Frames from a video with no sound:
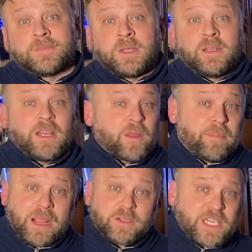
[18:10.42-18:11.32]
Now, the
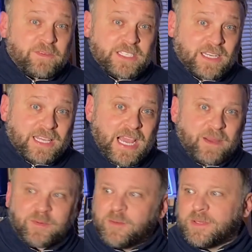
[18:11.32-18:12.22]
Bengals have a ton of
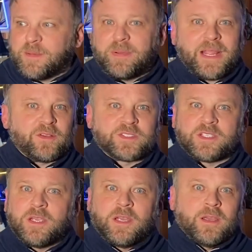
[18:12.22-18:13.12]
cap room, but the Bengals
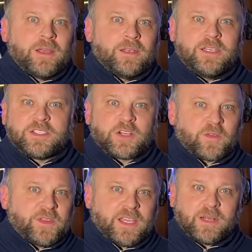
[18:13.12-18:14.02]
need to
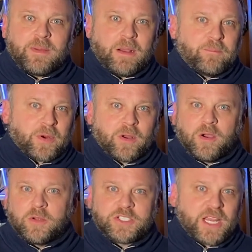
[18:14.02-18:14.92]
start thinking about
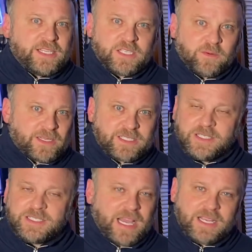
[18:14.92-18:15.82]
Burrow and Chase and the rest of
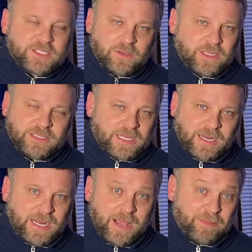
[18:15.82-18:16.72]
these guys, so that's not
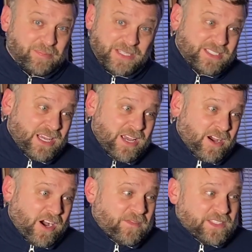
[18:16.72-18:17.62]
going to happen. Plus,
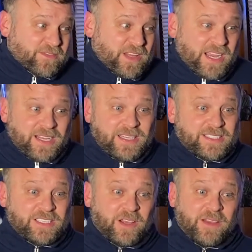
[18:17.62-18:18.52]
offensive line, they
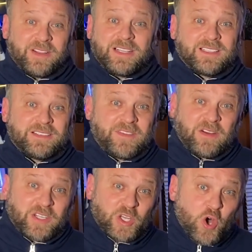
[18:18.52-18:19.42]
still haven't
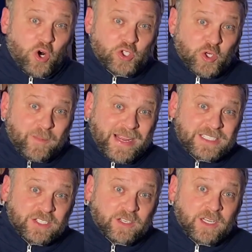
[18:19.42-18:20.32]
found a long-term
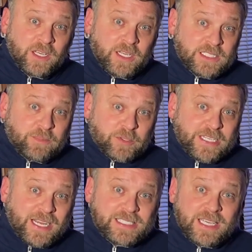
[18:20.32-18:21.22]
answer to
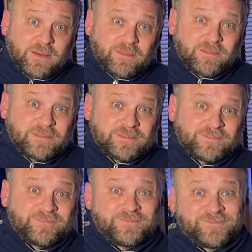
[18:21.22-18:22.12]
protect him.
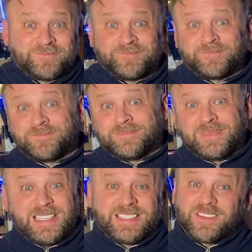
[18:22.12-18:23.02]

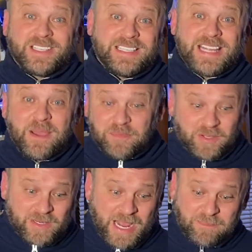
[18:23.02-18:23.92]
You still need depth.
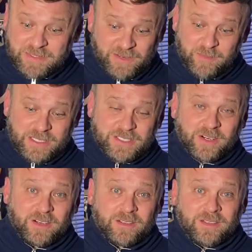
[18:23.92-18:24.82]
Look what happens. Everybody's hurt.